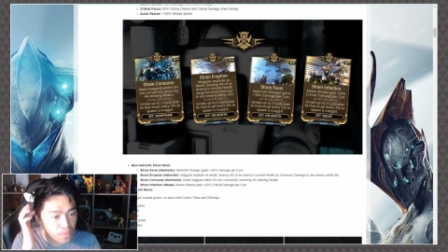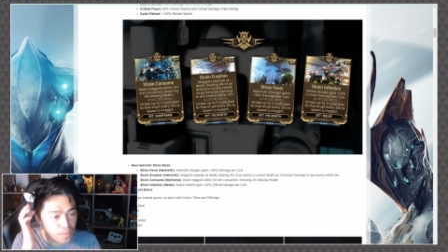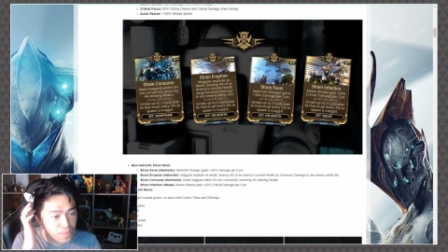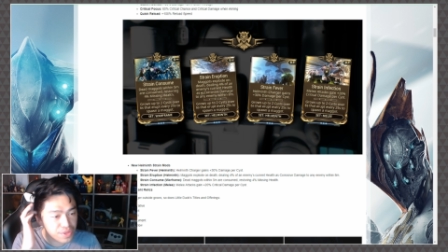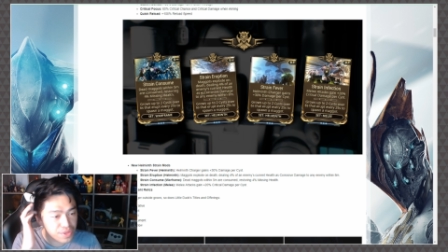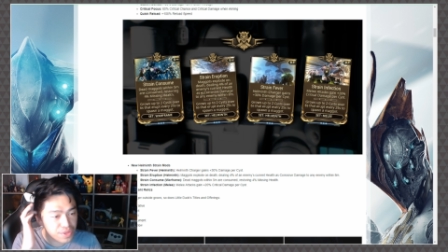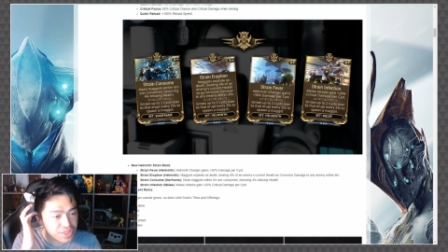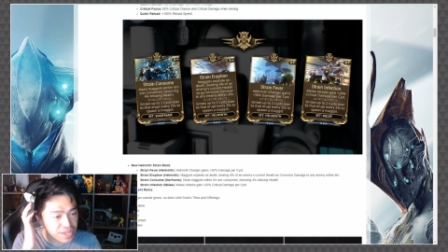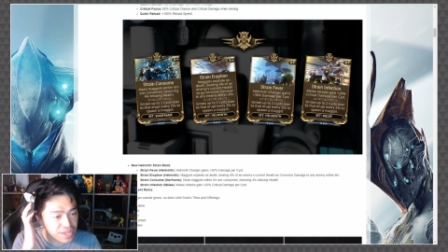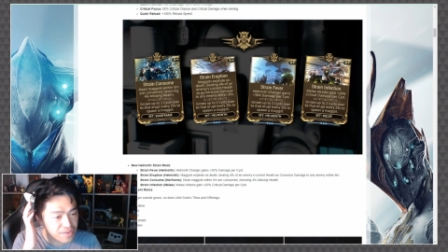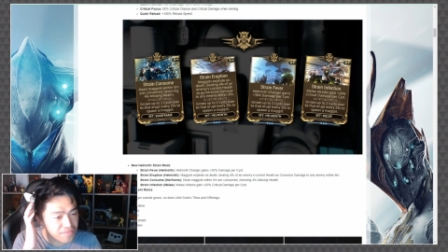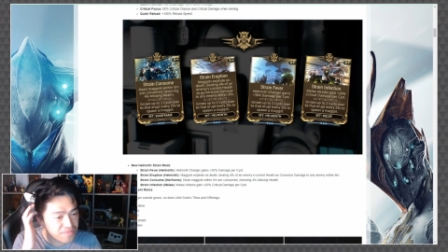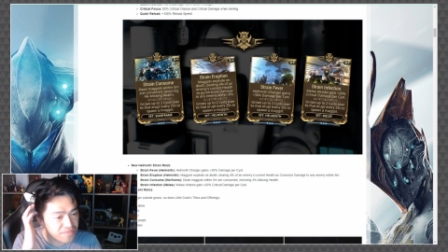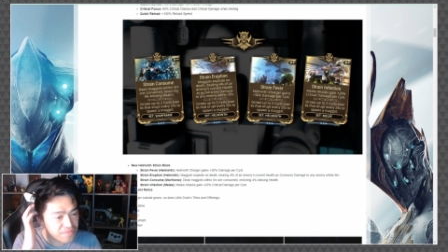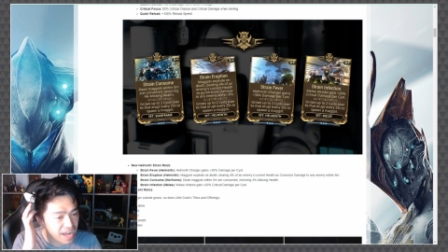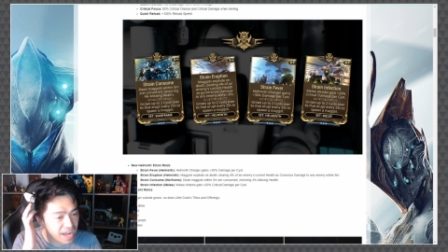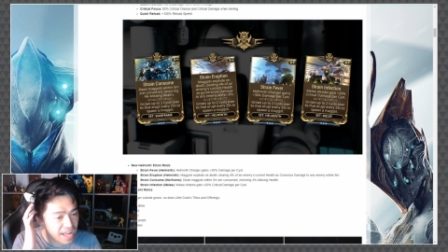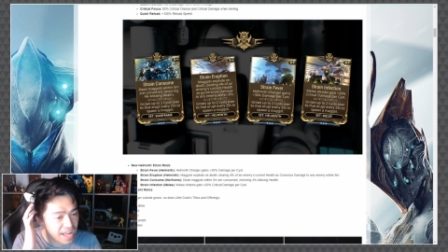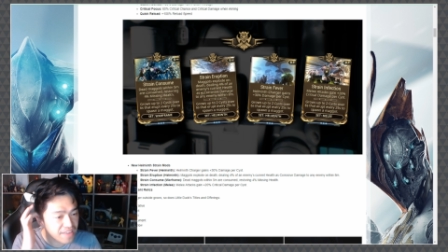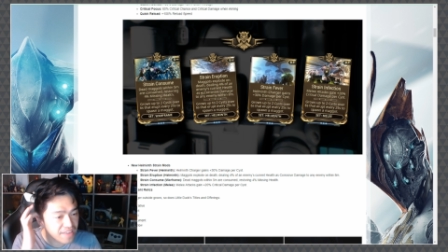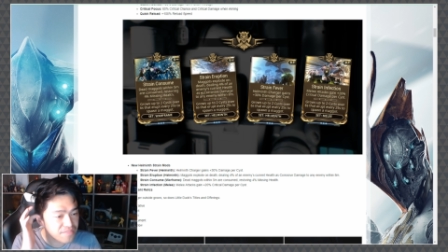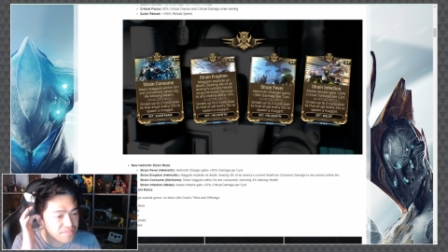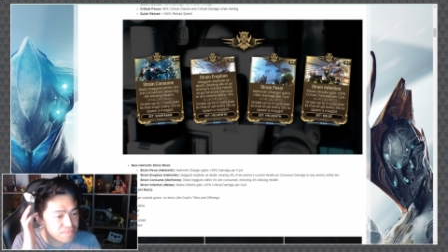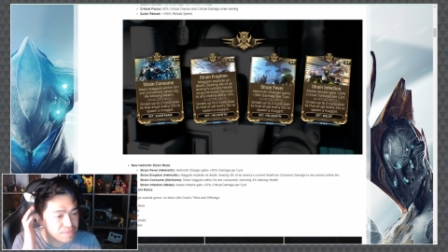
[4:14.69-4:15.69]
within
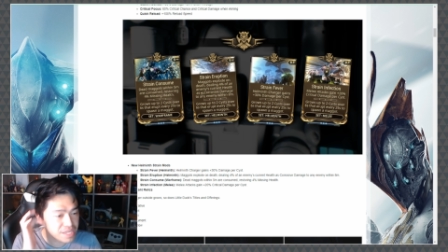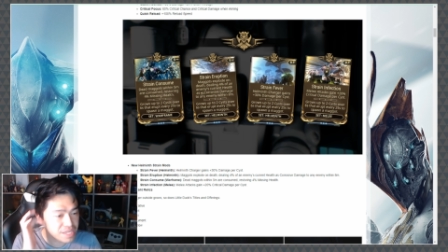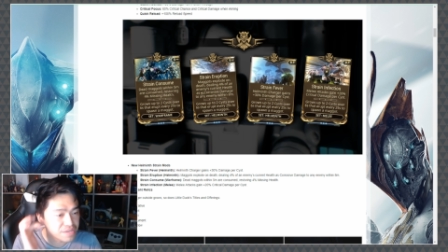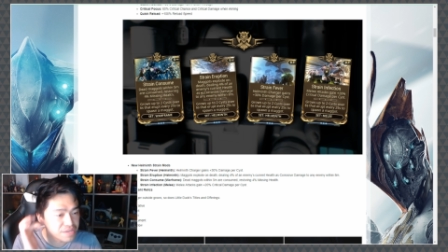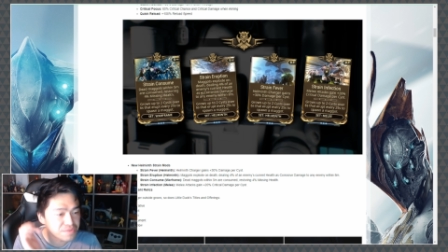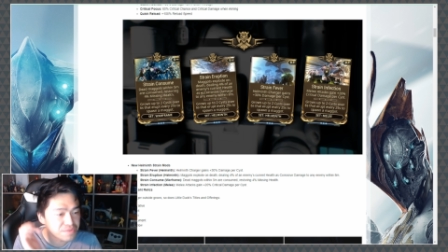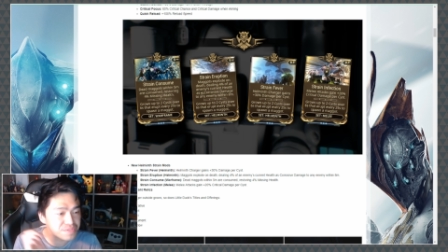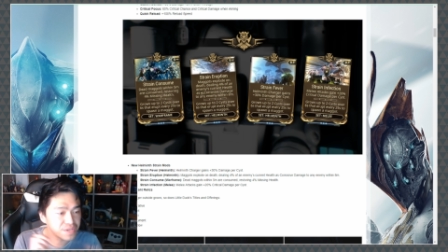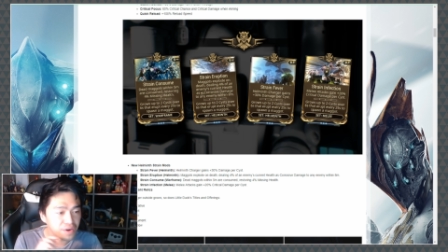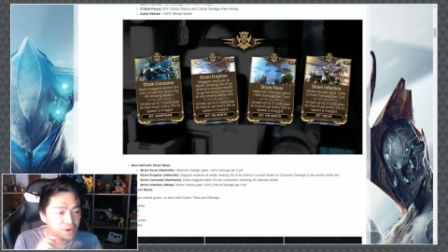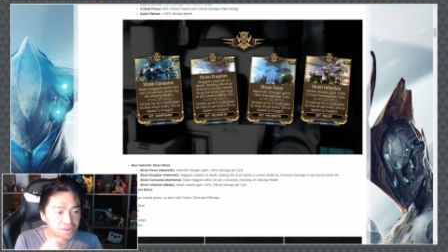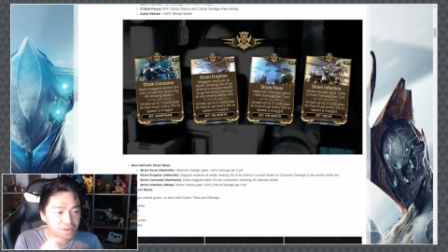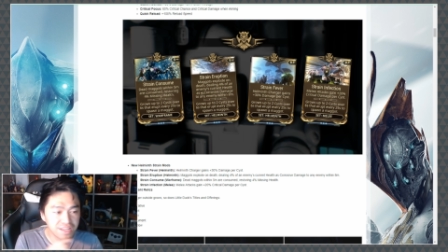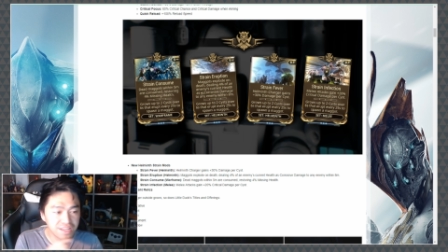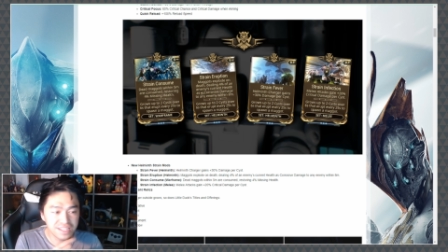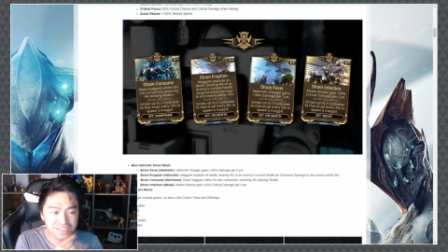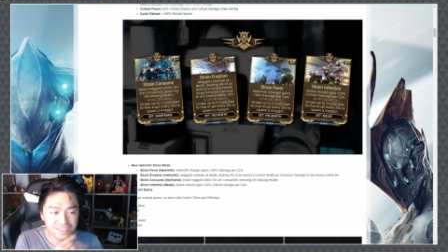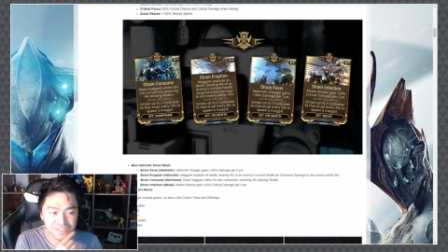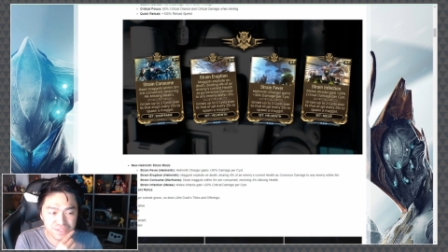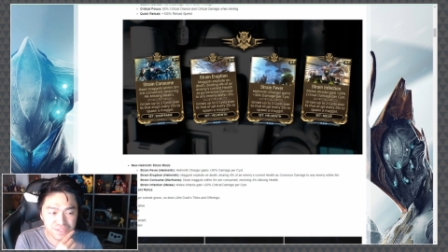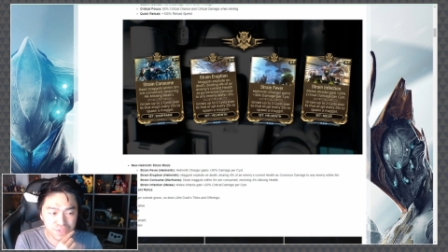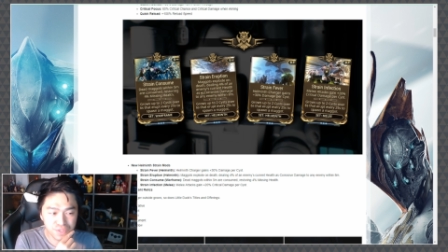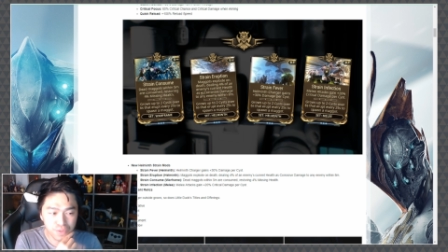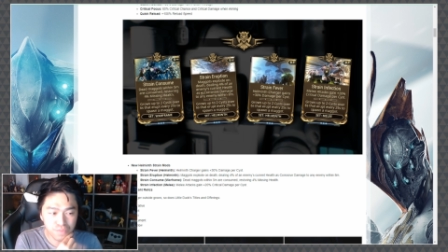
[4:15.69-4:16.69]
5 meters are
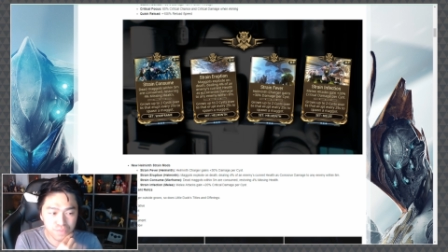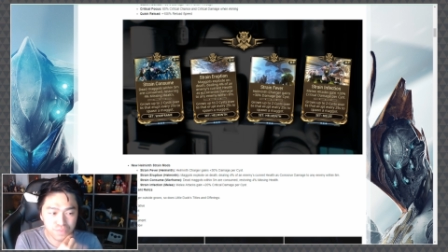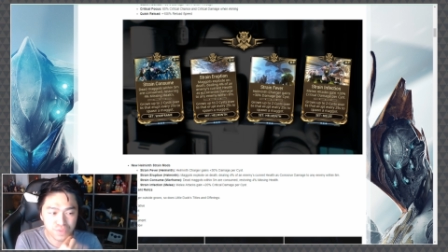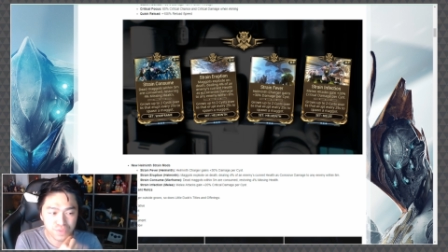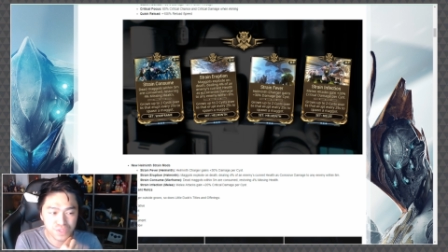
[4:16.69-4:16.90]
consumed,